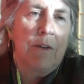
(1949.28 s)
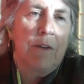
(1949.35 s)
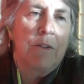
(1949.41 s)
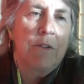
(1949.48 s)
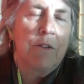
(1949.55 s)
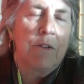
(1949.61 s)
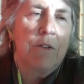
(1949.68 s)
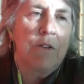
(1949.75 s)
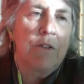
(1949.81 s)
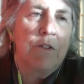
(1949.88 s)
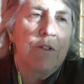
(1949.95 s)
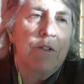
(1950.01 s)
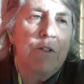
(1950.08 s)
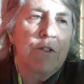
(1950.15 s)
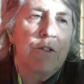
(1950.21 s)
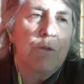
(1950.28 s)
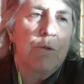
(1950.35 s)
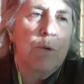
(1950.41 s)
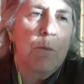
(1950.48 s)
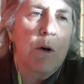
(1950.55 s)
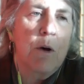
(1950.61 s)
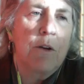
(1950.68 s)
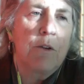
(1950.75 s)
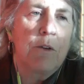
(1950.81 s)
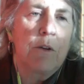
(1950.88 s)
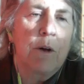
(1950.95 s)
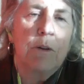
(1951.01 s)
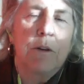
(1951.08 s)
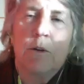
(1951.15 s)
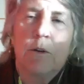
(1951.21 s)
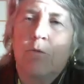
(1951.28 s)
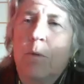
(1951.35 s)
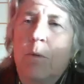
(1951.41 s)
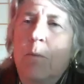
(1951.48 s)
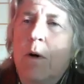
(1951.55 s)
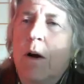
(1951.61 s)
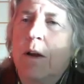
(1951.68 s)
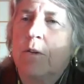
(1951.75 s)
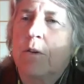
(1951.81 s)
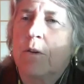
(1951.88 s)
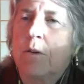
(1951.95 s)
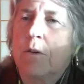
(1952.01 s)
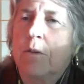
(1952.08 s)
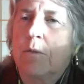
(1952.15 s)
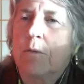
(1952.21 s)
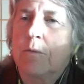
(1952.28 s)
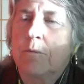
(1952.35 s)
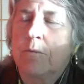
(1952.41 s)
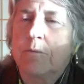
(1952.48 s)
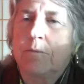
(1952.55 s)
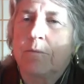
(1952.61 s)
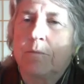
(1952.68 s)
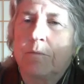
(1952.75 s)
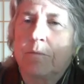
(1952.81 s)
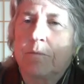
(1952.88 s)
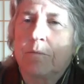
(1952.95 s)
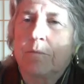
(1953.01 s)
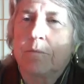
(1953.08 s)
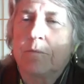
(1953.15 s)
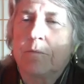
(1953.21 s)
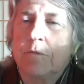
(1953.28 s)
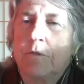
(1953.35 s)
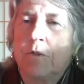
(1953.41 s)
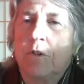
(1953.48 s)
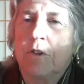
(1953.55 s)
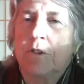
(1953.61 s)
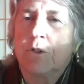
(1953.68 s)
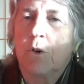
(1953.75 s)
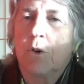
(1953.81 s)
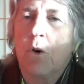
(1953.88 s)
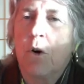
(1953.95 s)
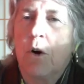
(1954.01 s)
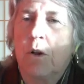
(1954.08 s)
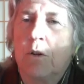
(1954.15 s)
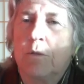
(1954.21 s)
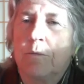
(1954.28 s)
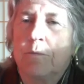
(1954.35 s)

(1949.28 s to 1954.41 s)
So this is just a little reminder for us all.